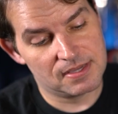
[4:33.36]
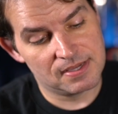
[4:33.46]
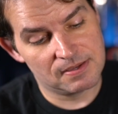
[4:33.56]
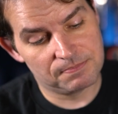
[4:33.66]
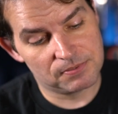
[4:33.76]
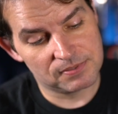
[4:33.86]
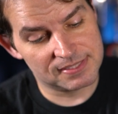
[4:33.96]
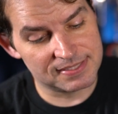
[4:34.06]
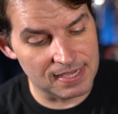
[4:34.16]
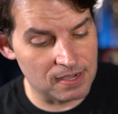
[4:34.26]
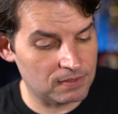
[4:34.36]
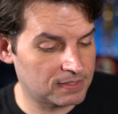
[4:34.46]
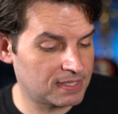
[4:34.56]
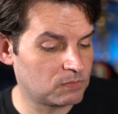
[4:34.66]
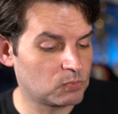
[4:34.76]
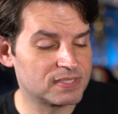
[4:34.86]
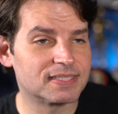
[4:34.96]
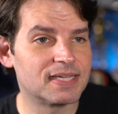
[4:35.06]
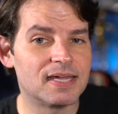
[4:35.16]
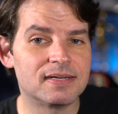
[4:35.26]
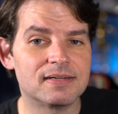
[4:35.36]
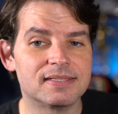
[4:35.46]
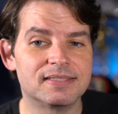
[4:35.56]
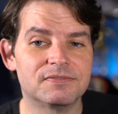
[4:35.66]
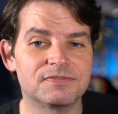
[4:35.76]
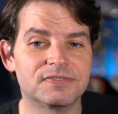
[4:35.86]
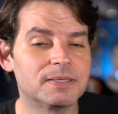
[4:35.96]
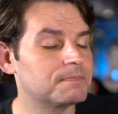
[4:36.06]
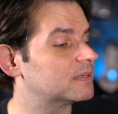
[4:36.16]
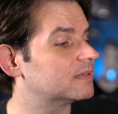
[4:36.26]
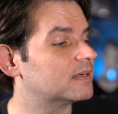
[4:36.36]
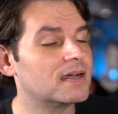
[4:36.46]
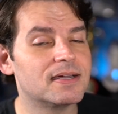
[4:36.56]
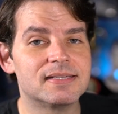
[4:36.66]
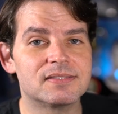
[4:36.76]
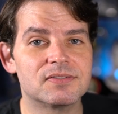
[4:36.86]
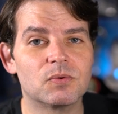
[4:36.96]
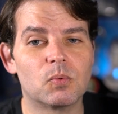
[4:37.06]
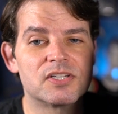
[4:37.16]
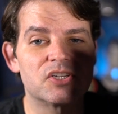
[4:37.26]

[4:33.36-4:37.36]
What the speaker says: And pull this out. And once again, I did flip it to the one